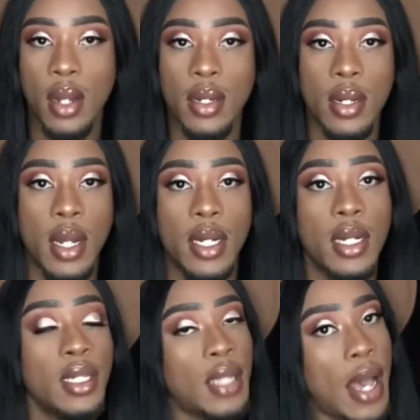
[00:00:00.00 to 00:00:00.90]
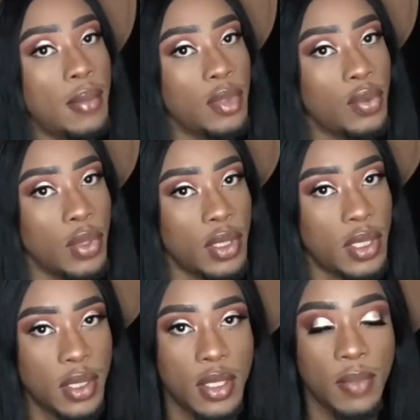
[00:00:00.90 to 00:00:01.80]
None of these items were
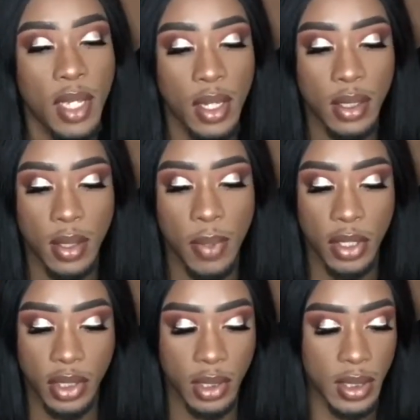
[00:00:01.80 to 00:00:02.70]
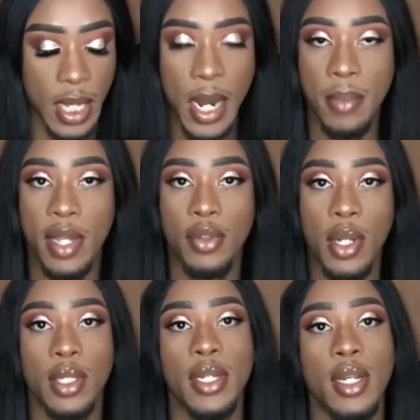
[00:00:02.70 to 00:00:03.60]
sent to me. These are purchases that I made
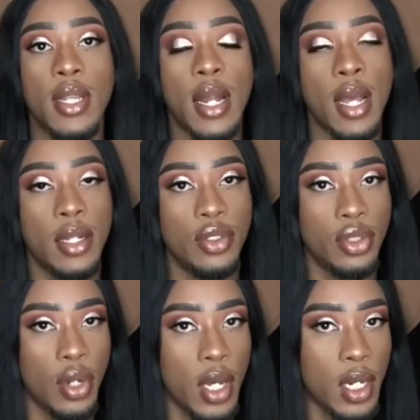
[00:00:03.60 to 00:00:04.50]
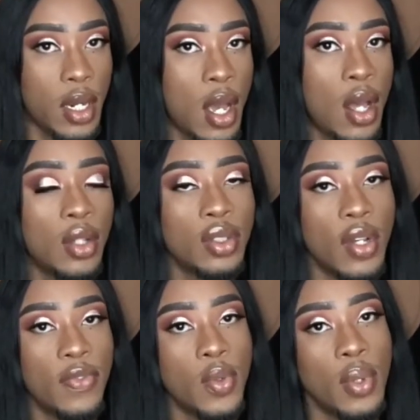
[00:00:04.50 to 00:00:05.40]
throughout the year that I enjoyed. So
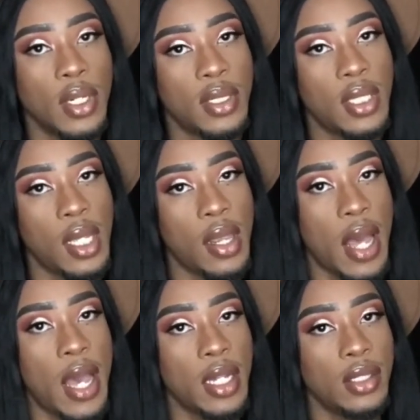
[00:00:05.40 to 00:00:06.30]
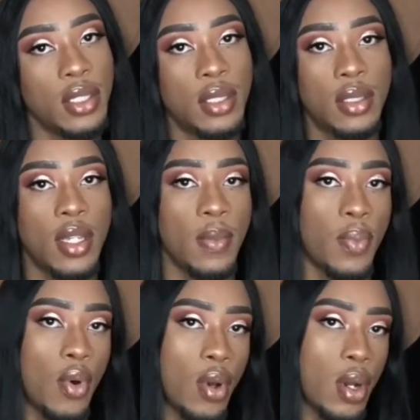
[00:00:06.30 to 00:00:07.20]
if you want to see that, just
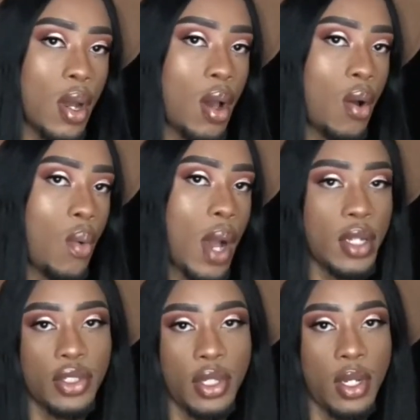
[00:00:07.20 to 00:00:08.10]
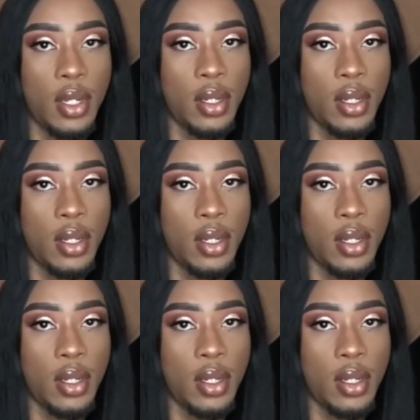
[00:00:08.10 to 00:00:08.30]
keep on watching.